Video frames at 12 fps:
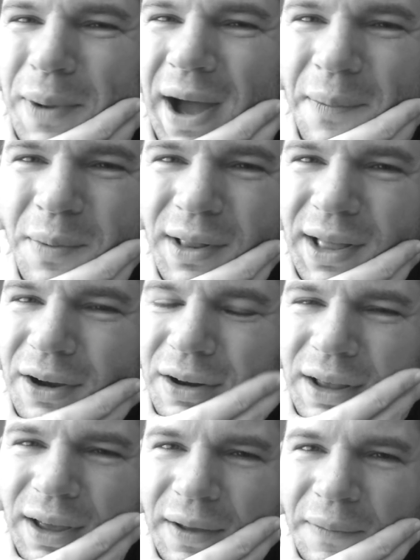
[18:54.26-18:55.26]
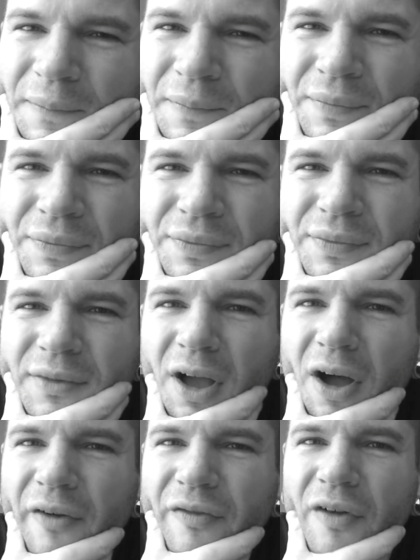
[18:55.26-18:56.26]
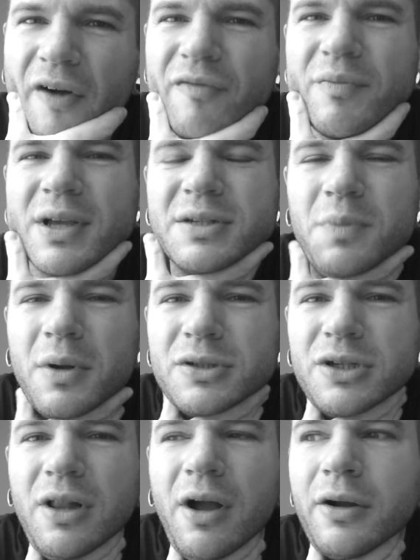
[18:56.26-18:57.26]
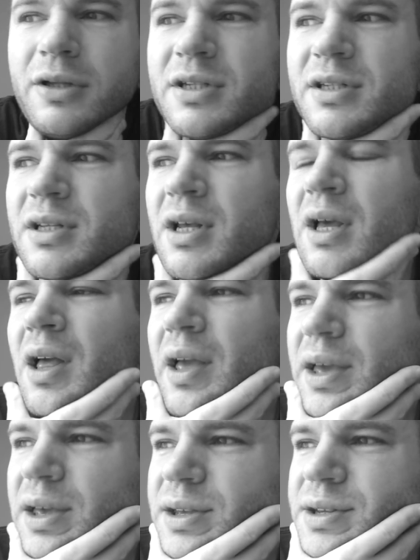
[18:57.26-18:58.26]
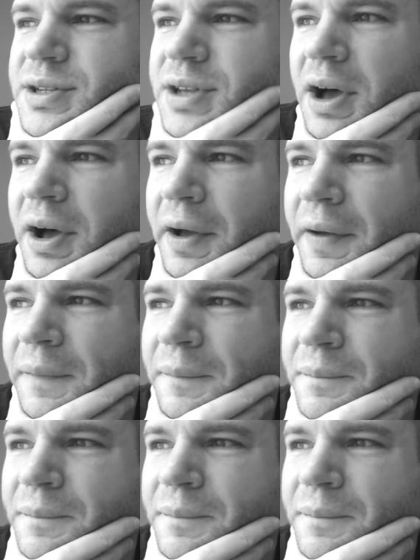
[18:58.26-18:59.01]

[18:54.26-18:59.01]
popularity of of mixed martial arts is. Uh,